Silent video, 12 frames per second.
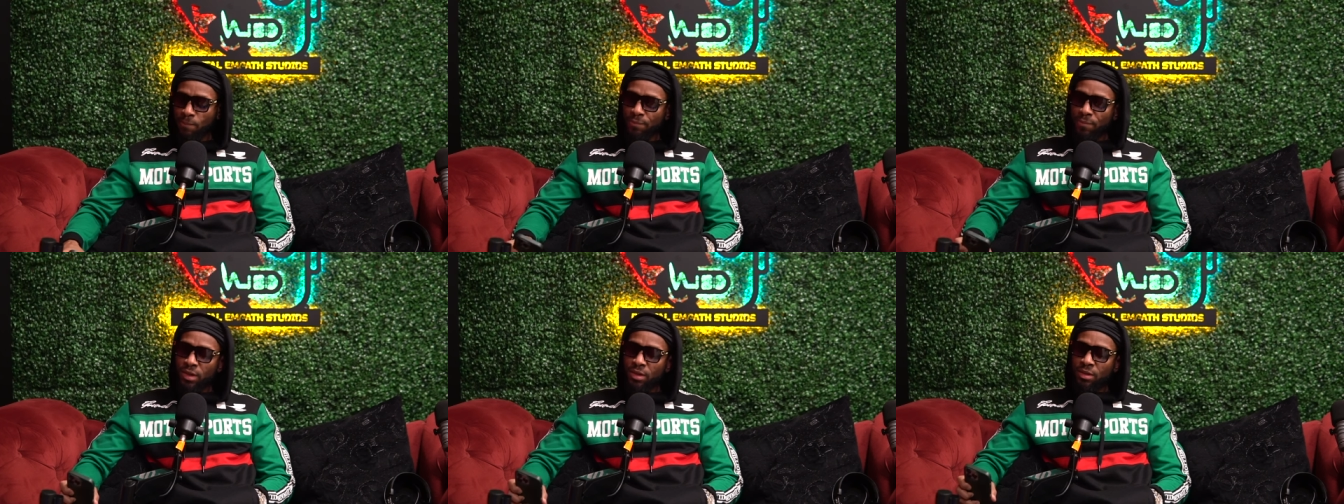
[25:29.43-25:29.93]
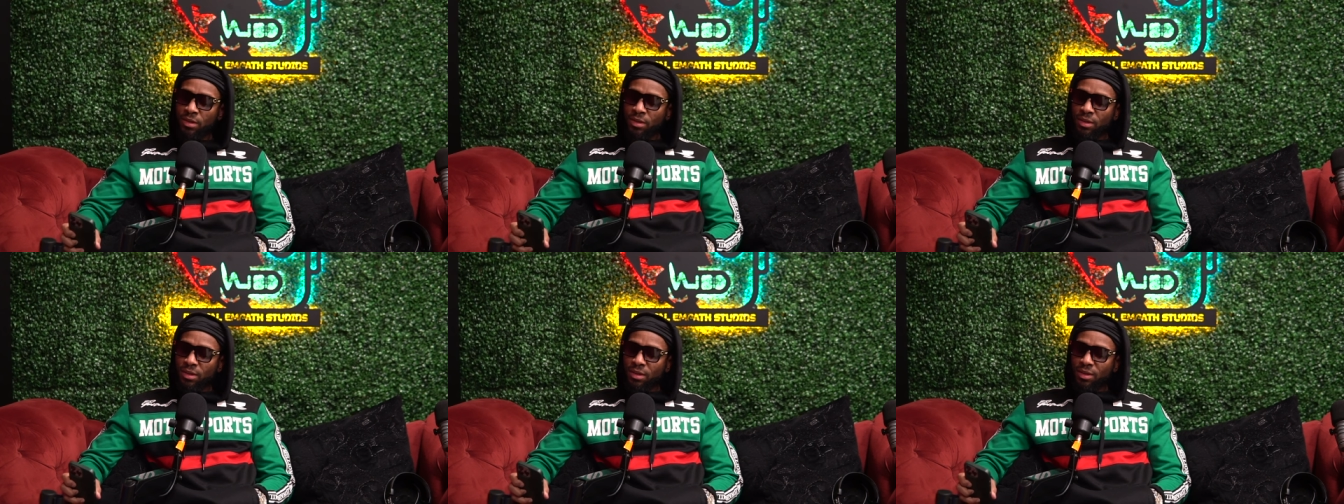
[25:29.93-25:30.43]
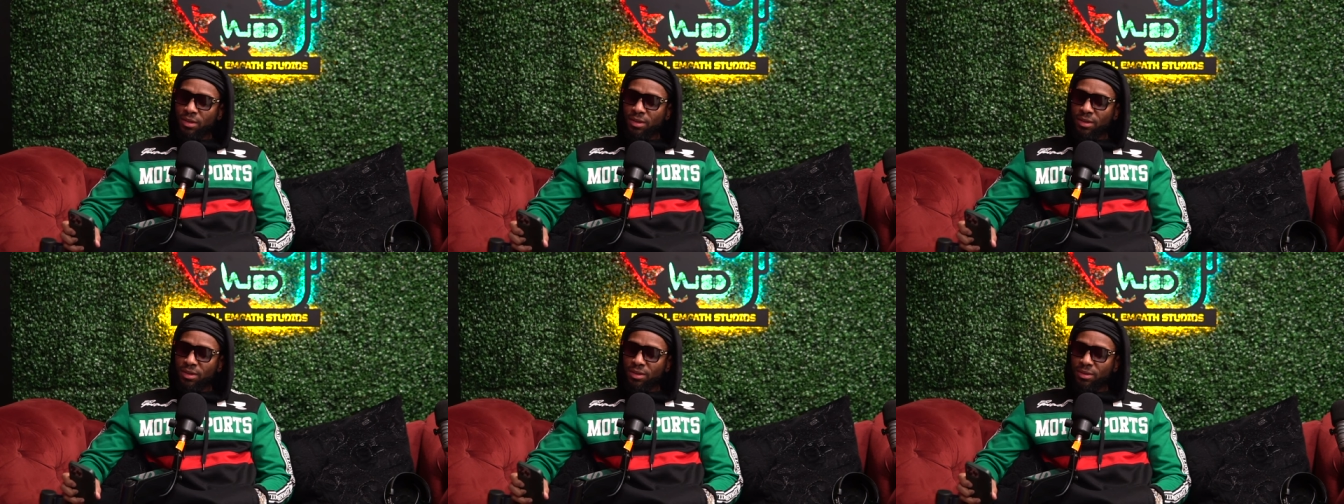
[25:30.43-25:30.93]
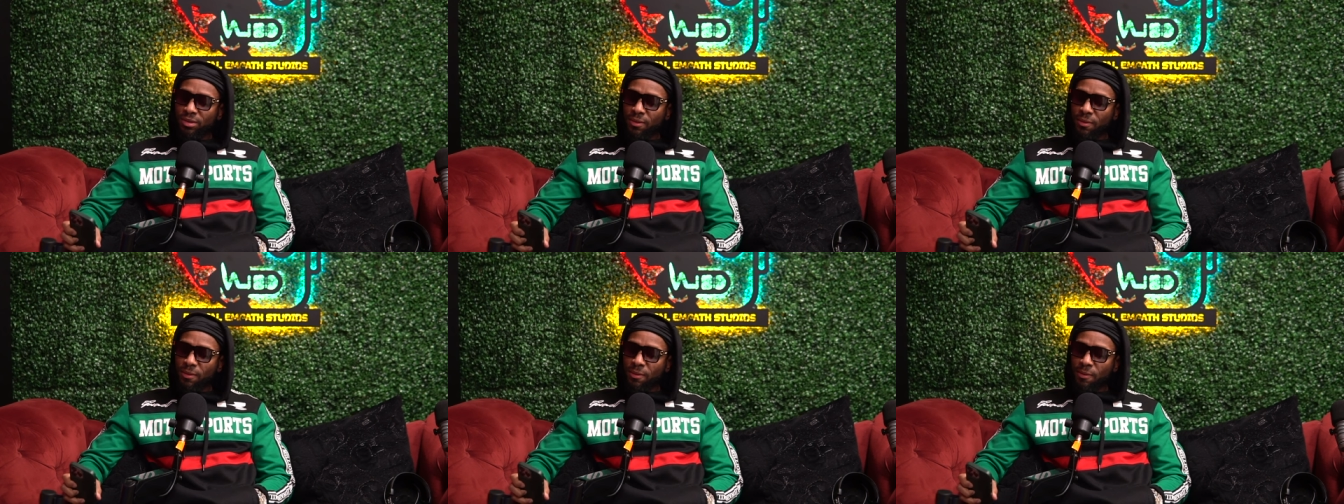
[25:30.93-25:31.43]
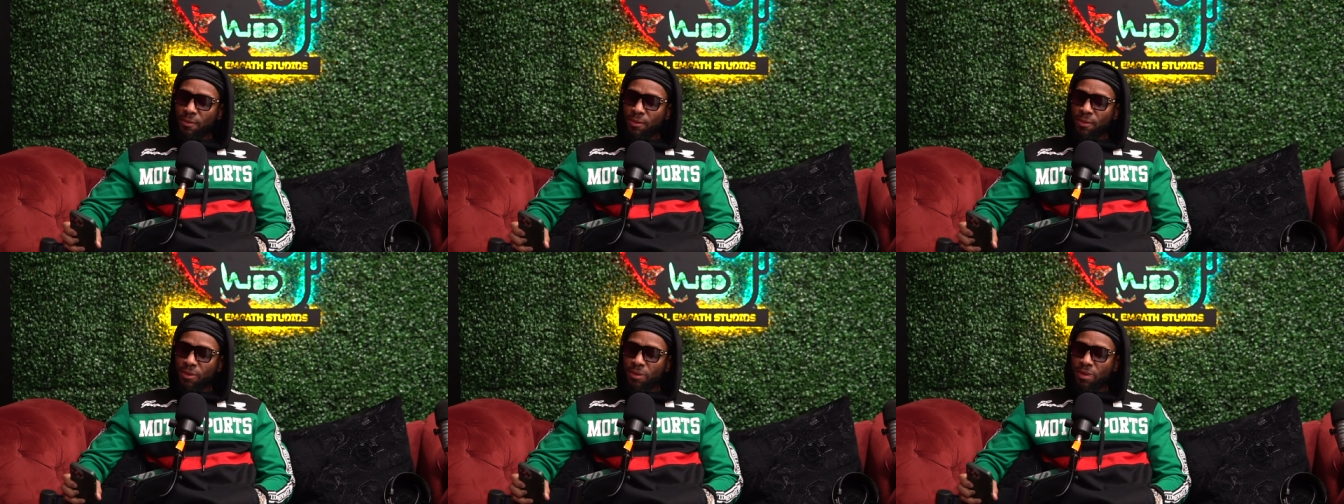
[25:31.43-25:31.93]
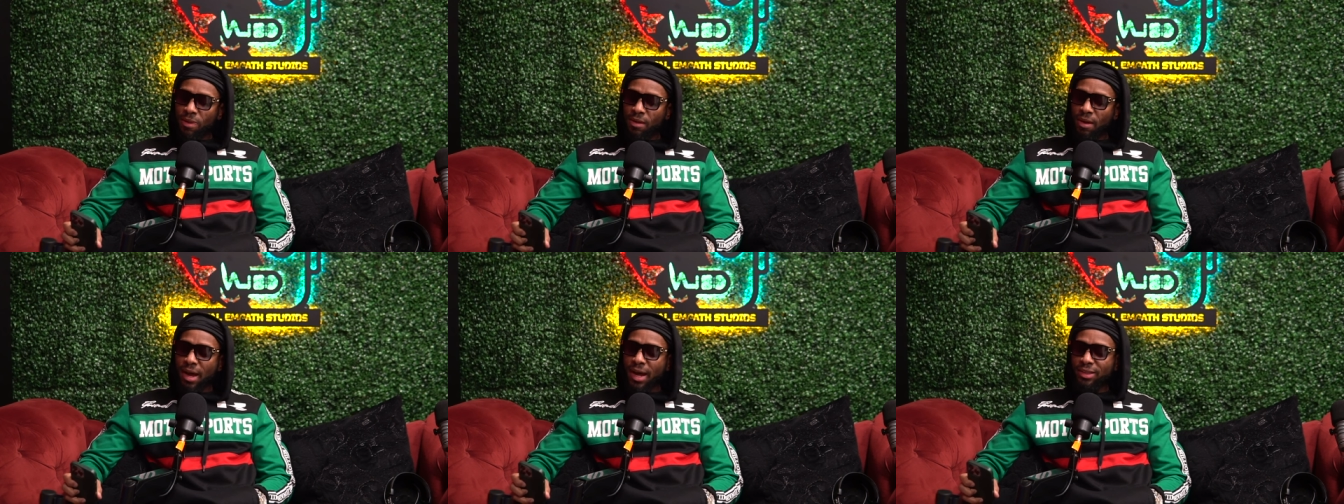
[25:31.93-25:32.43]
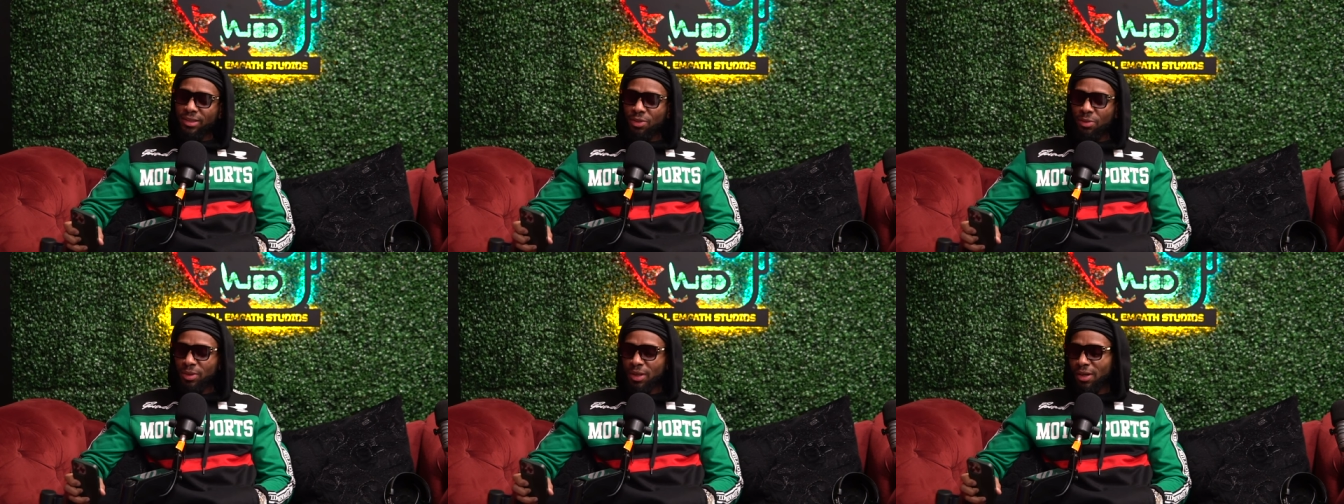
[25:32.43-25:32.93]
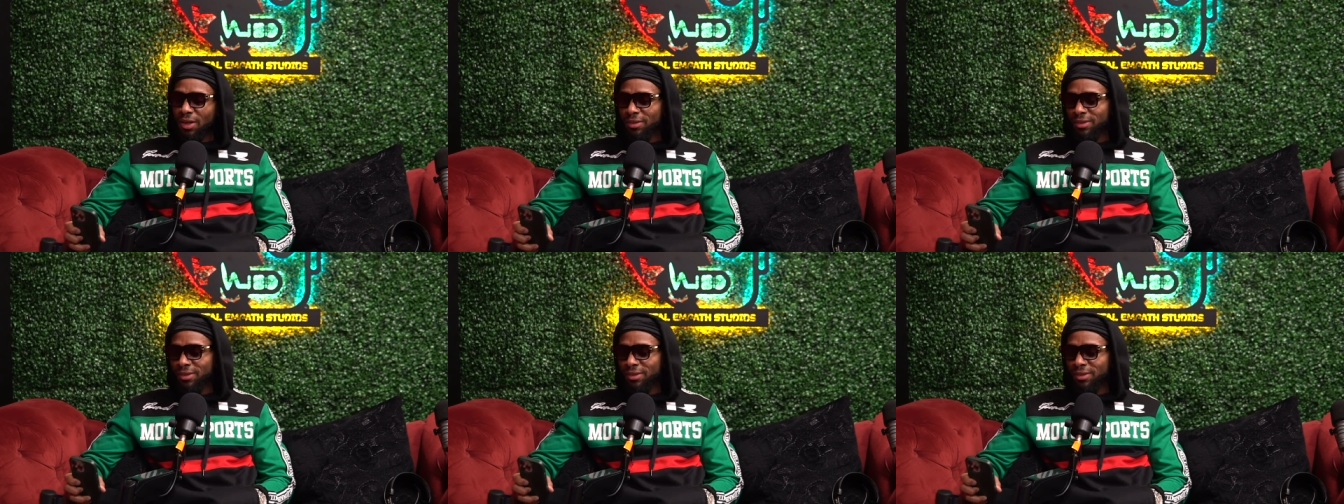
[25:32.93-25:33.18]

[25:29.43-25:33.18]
Whew. Coffee at night. All right, Snoop Dogg.